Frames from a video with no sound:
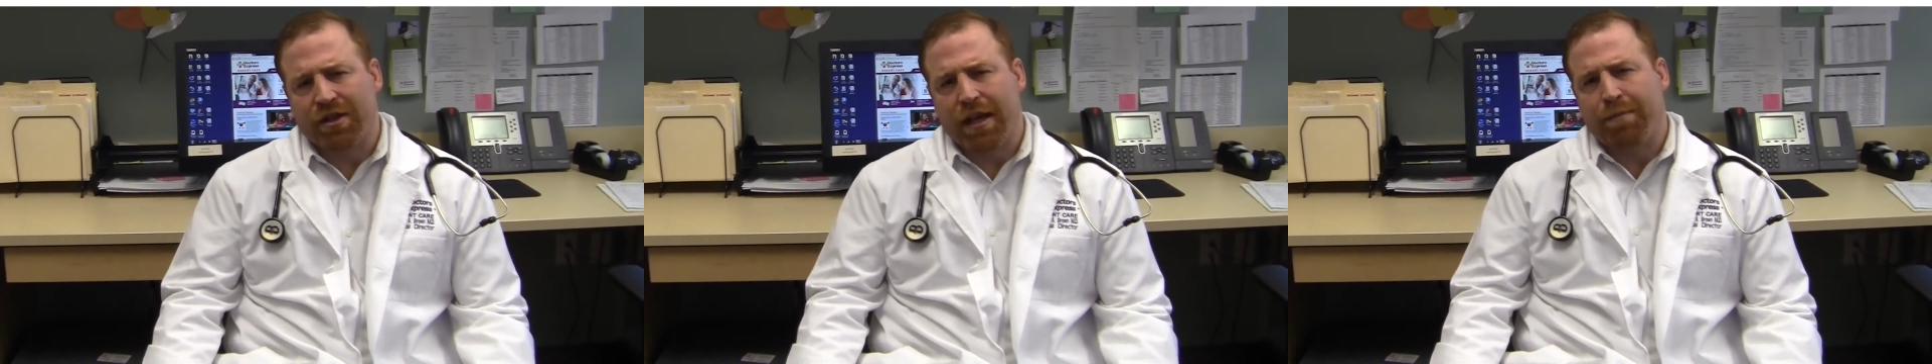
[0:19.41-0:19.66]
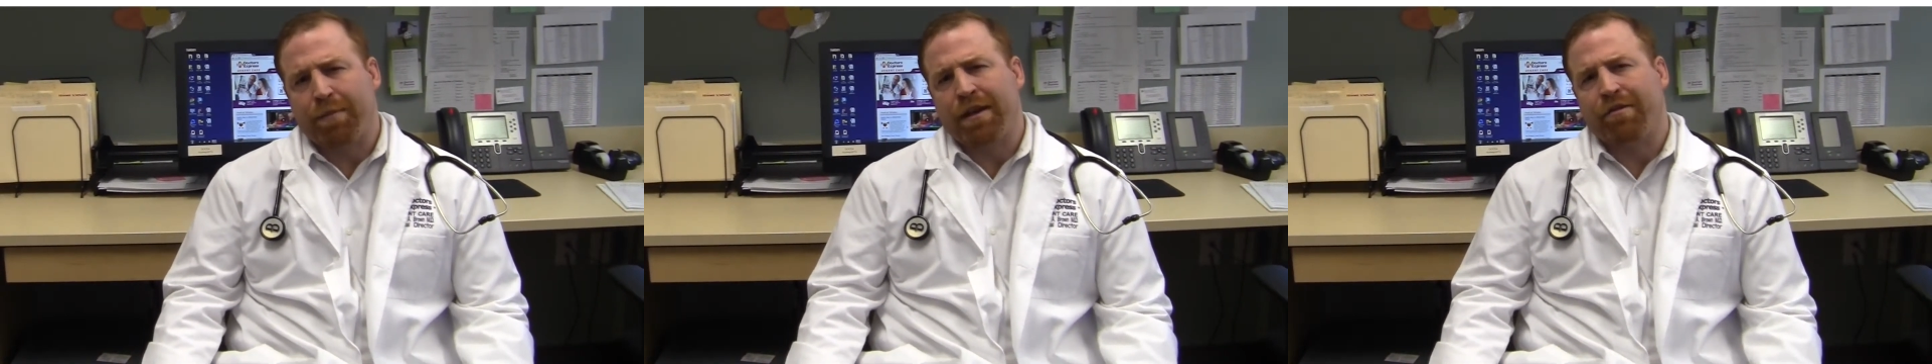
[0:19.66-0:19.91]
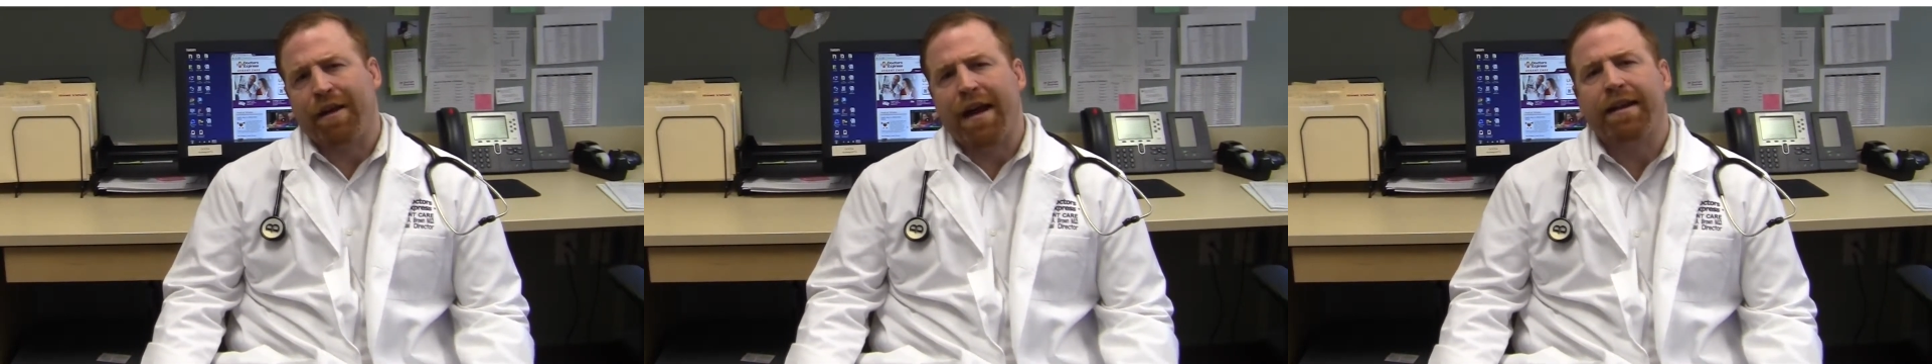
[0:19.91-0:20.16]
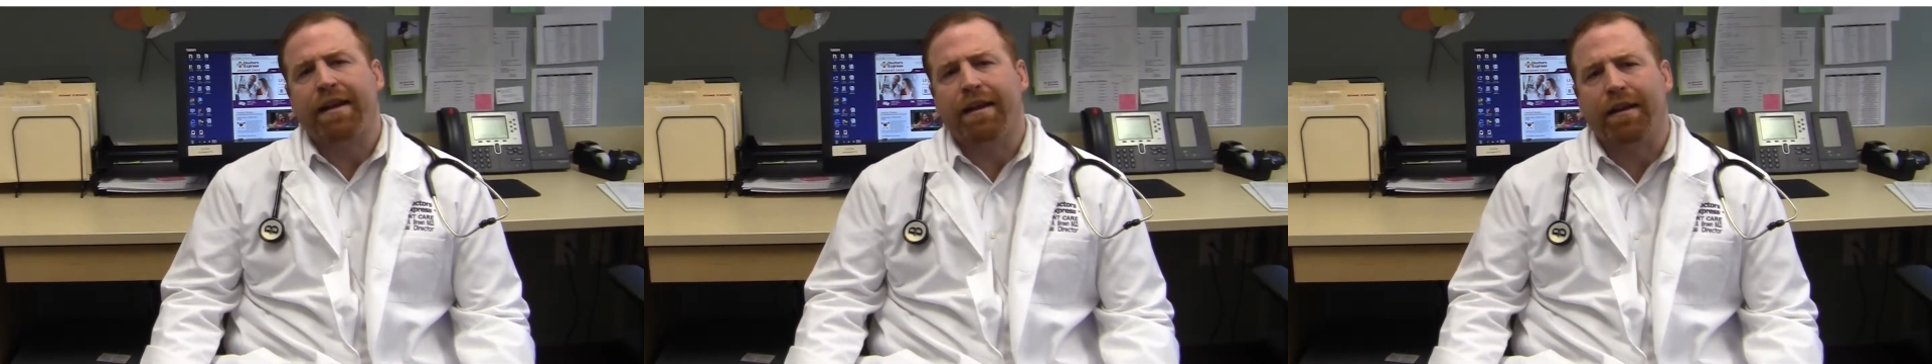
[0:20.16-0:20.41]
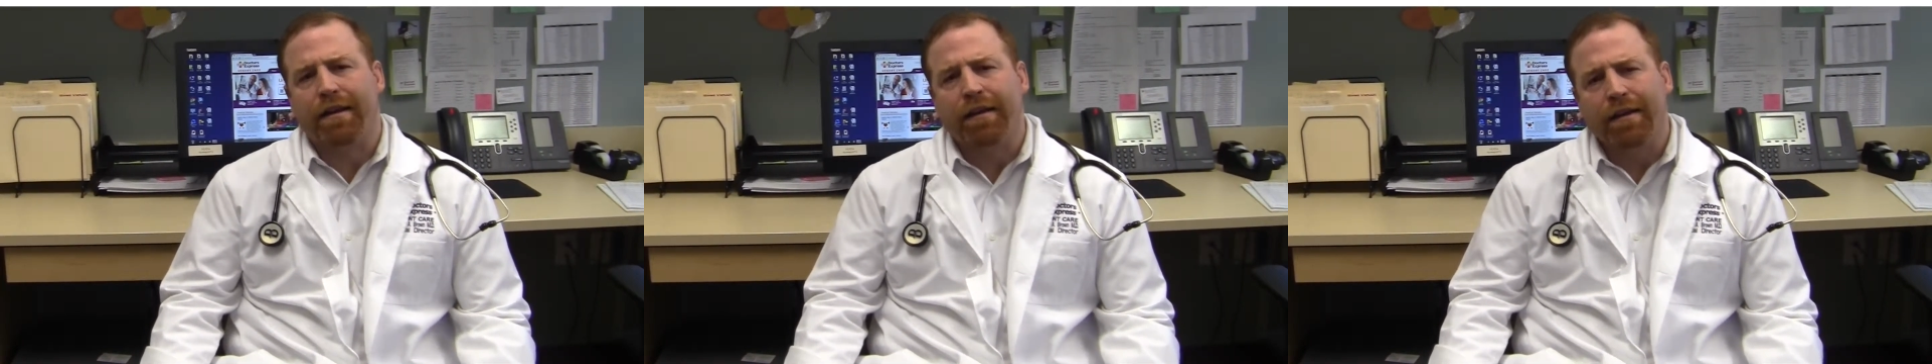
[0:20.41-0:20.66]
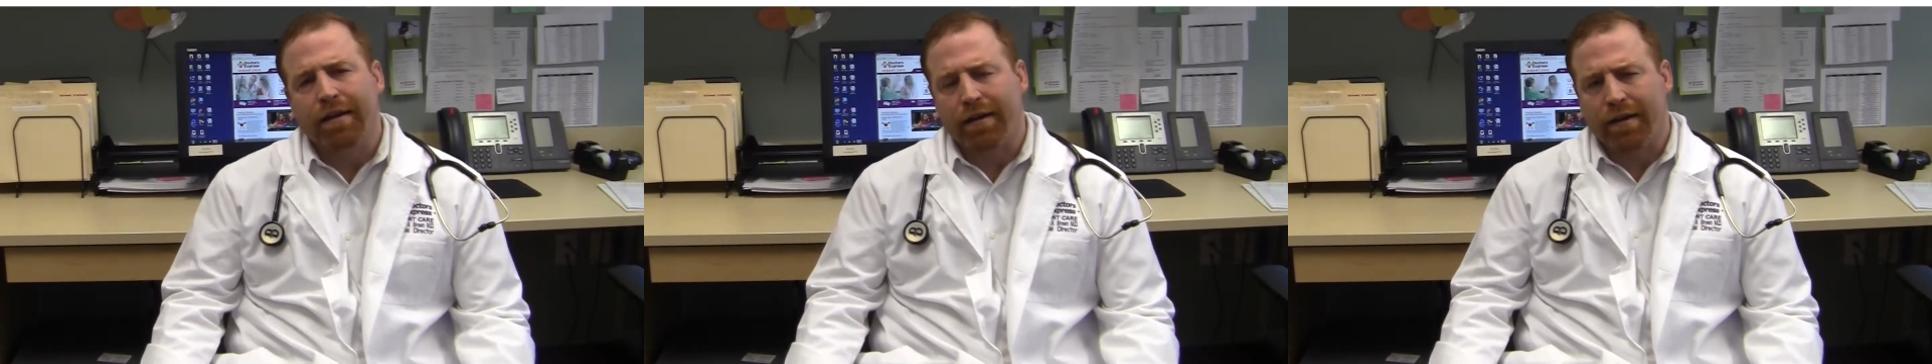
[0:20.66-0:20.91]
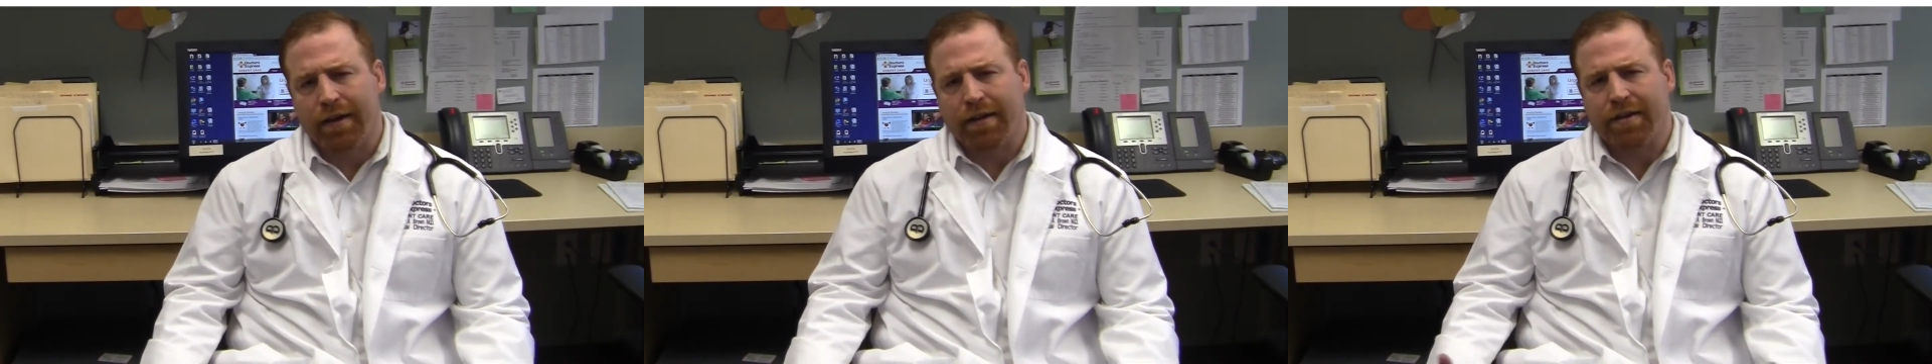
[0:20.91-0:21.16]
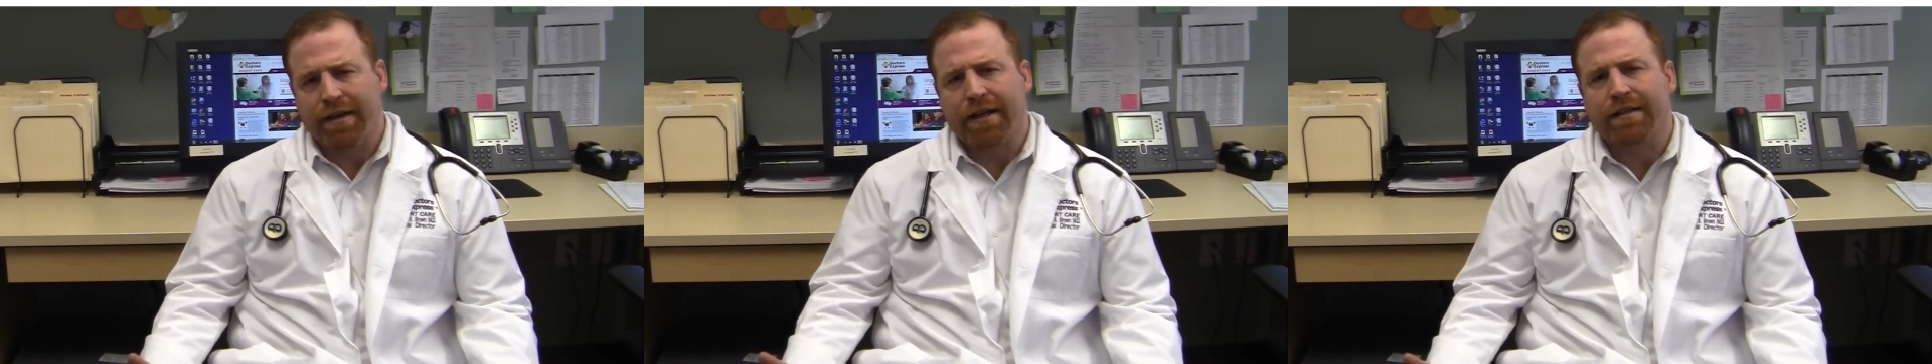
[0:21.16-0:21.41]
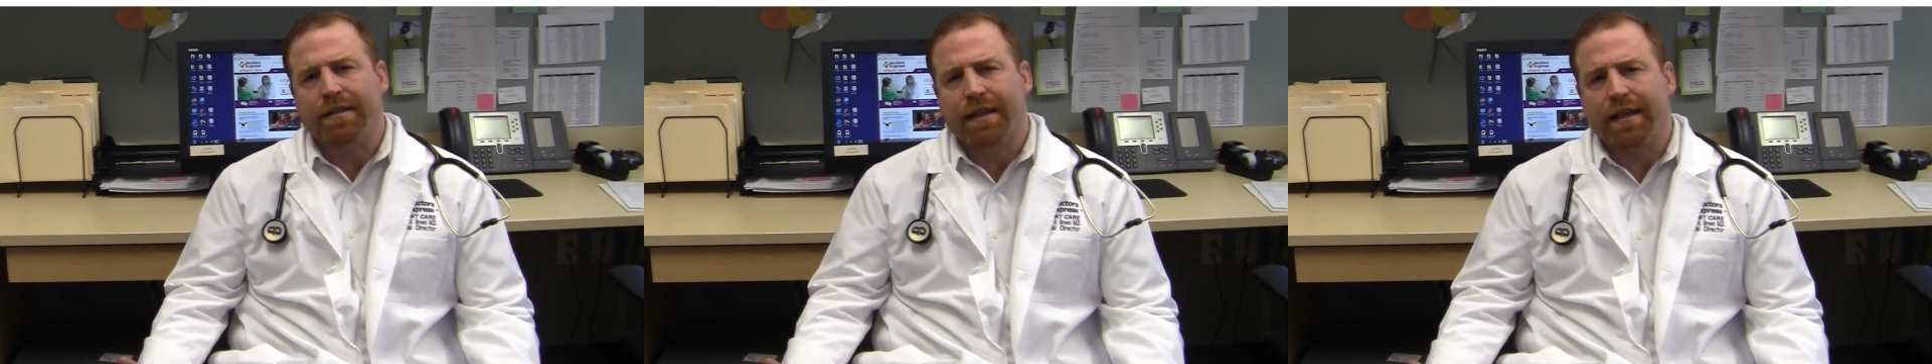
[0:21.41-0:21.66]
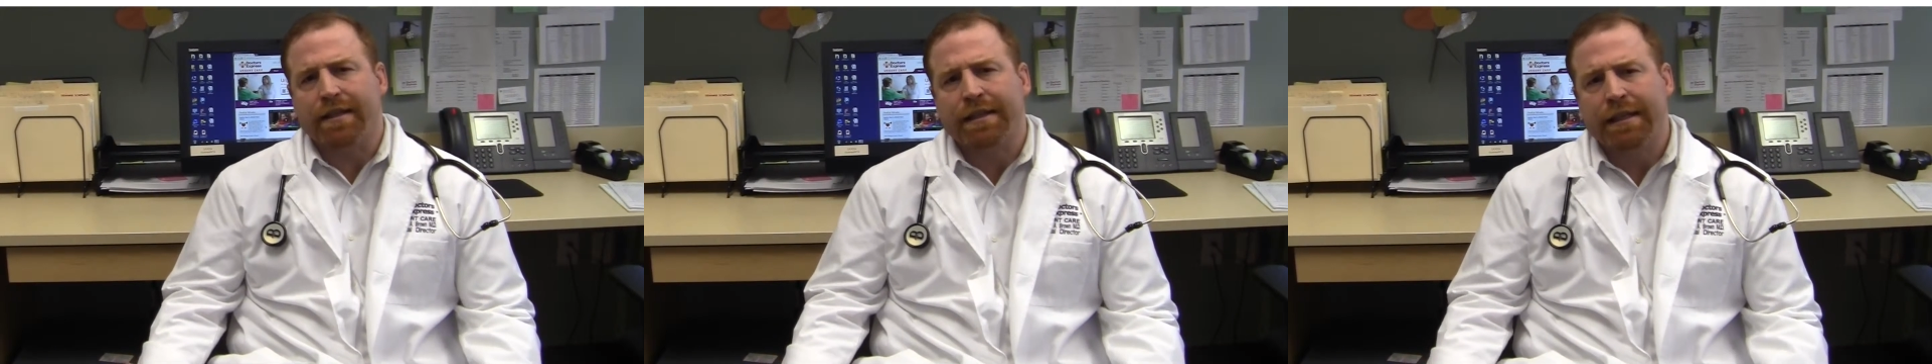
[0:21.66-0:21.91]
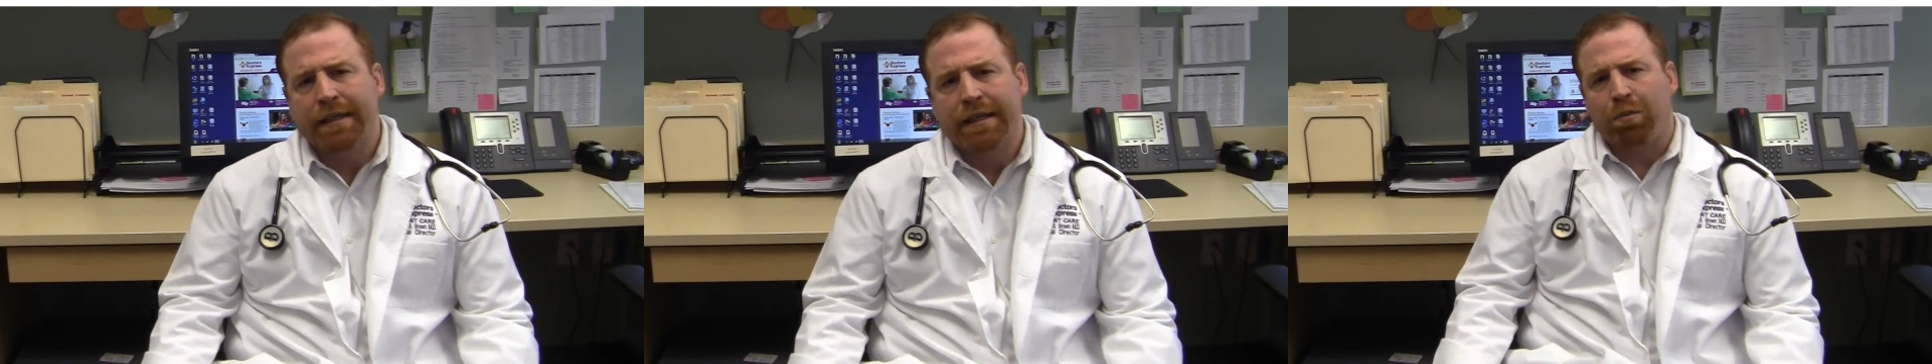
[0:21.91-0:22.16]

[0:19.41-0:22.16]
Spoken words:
had been eradicated in the United States,